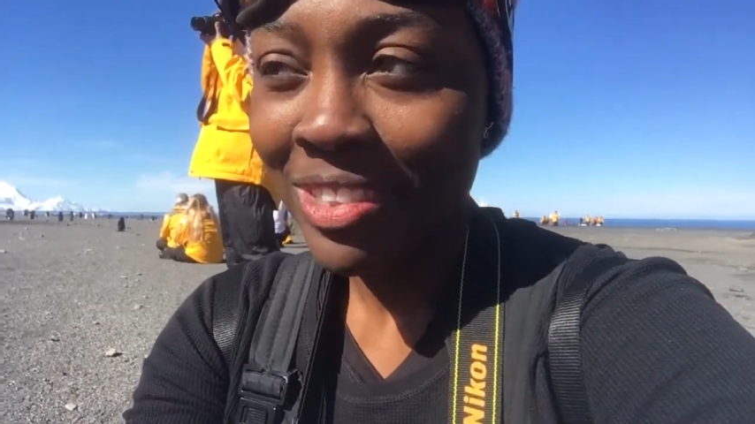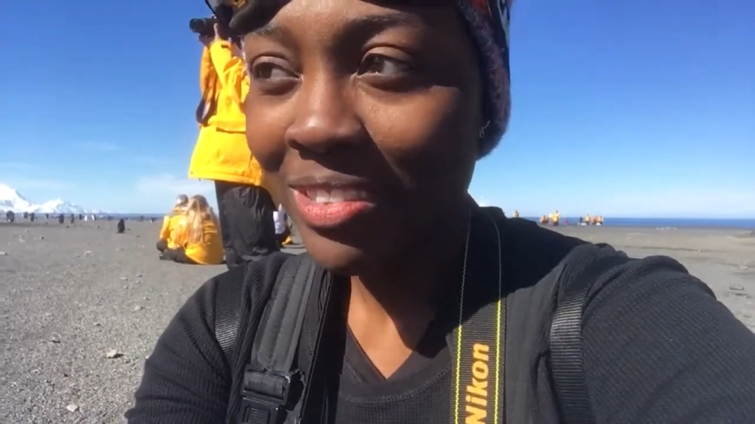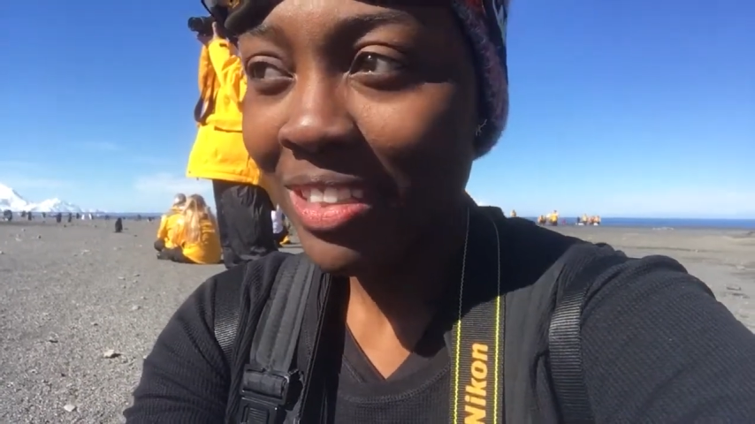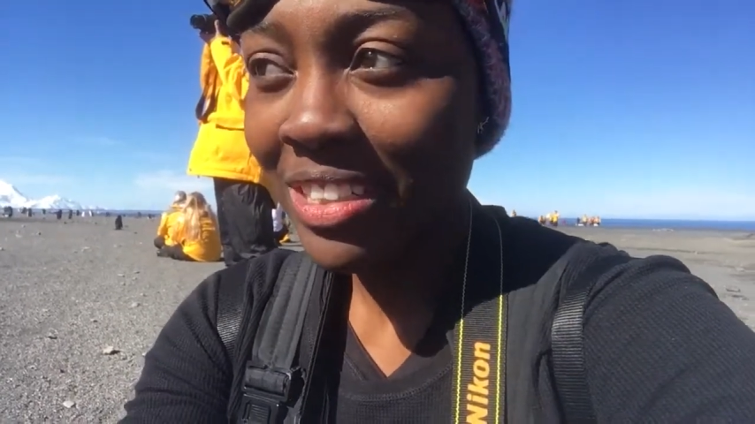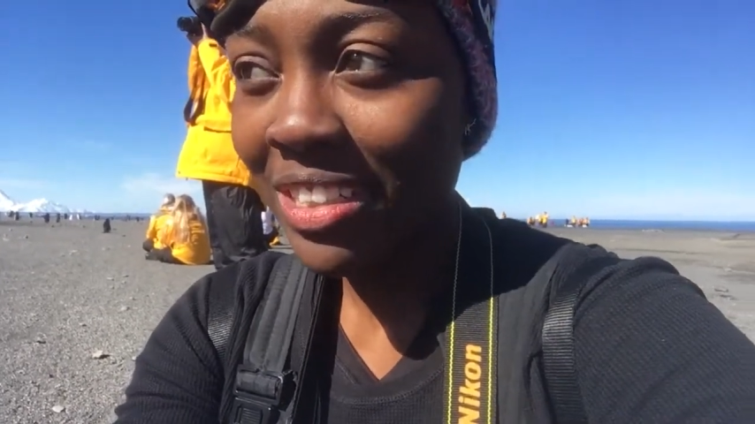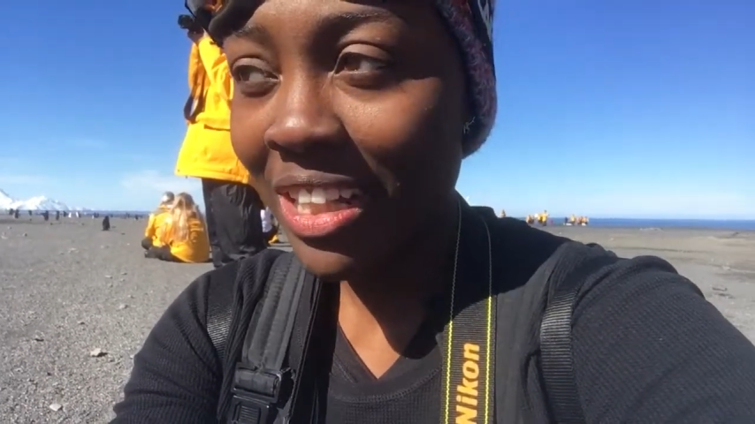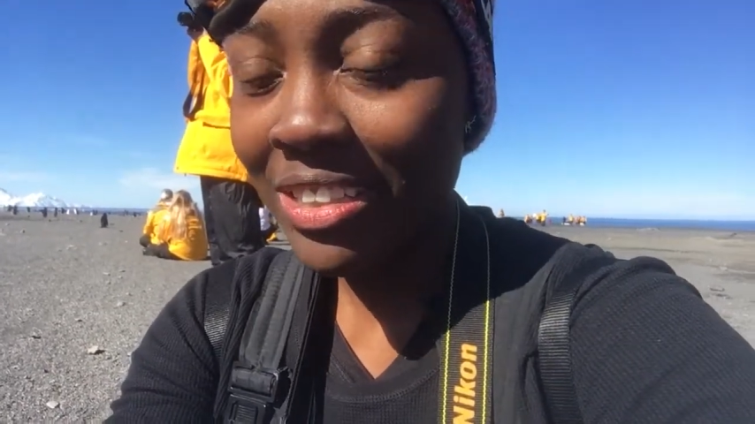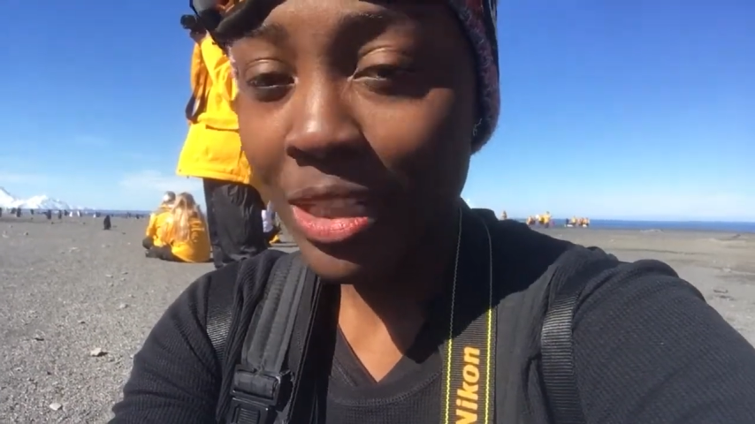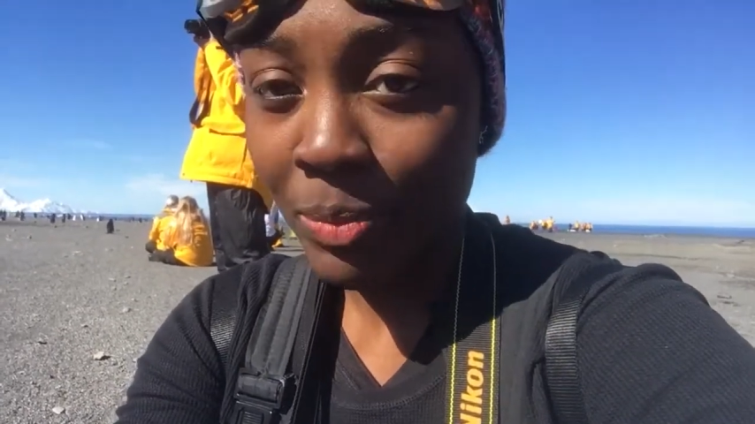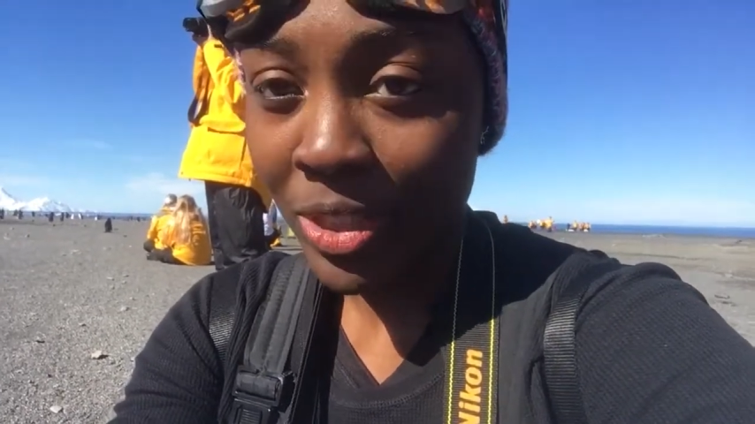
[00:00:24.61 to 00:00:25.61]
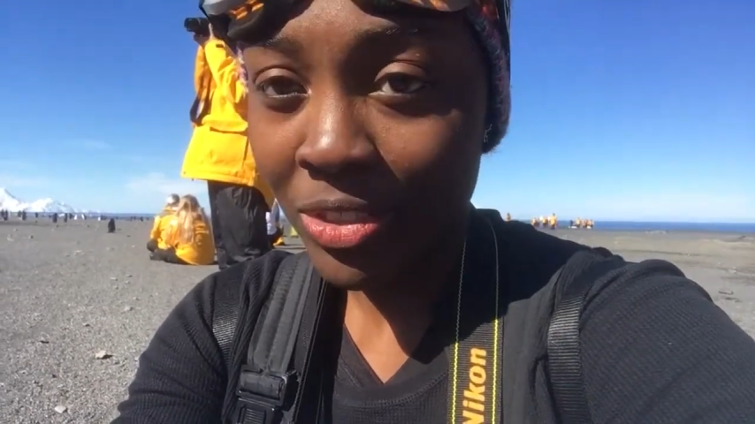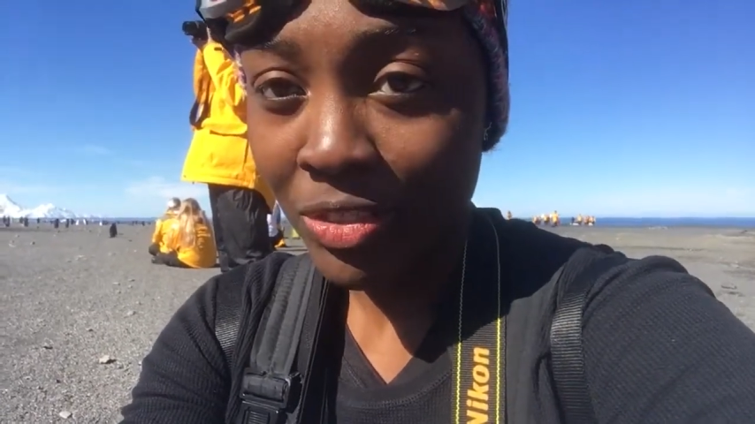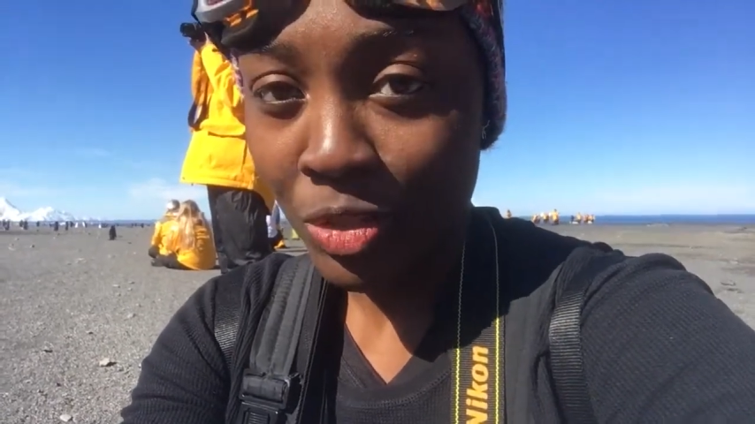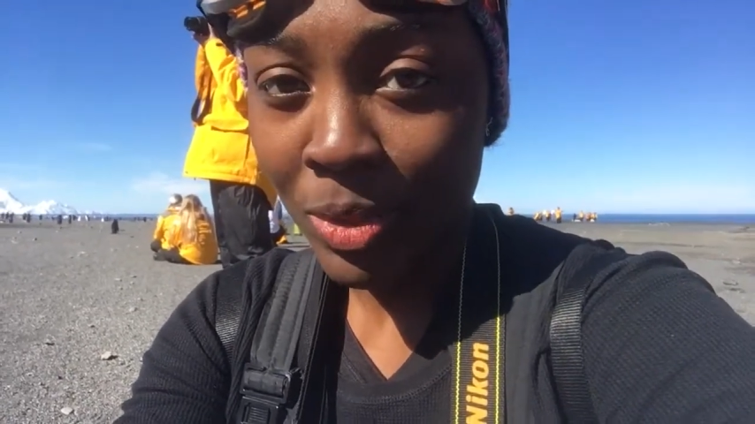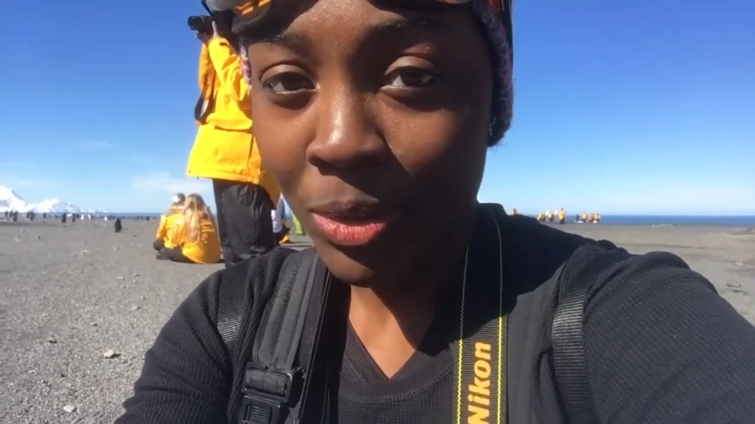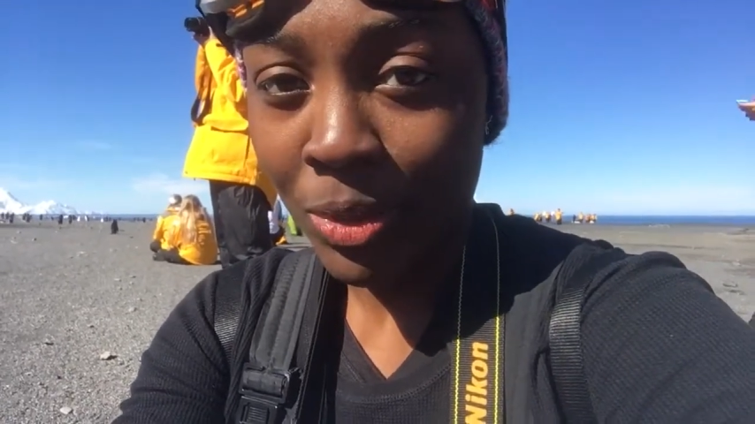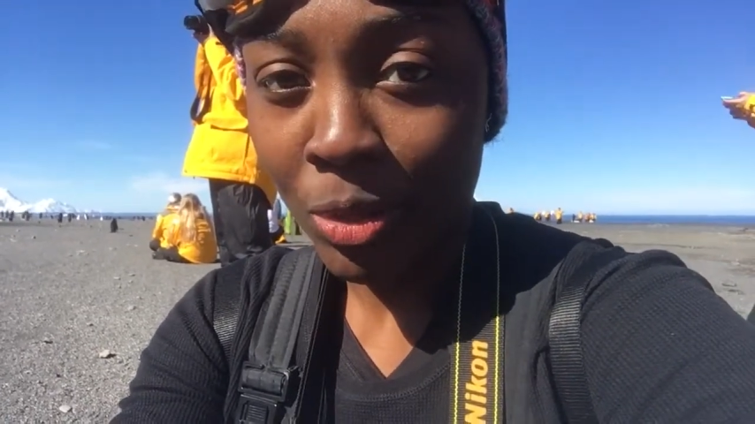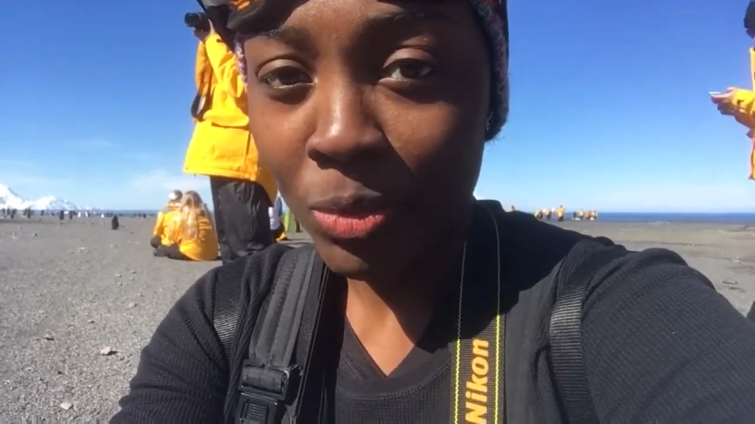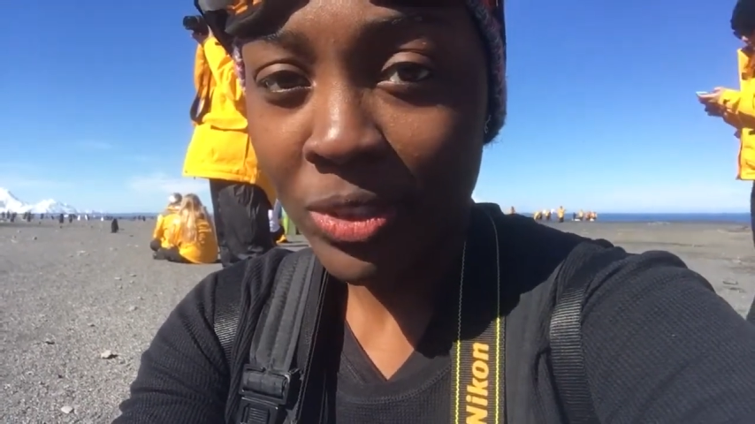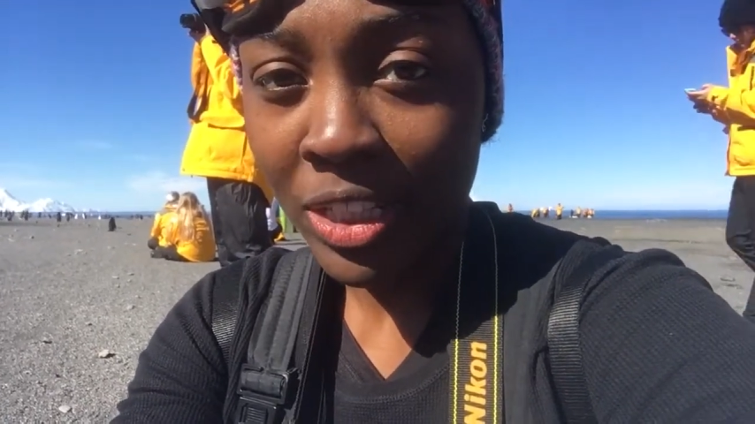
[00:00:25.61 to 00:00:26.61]
I did not take pictures of the
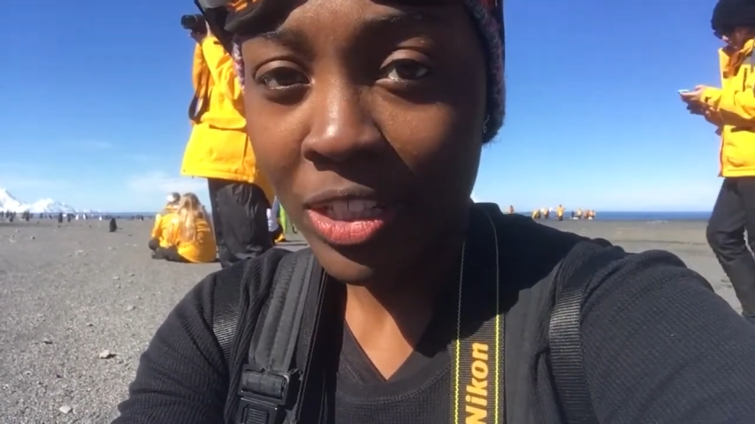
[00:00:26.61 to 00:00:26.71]
penguin almost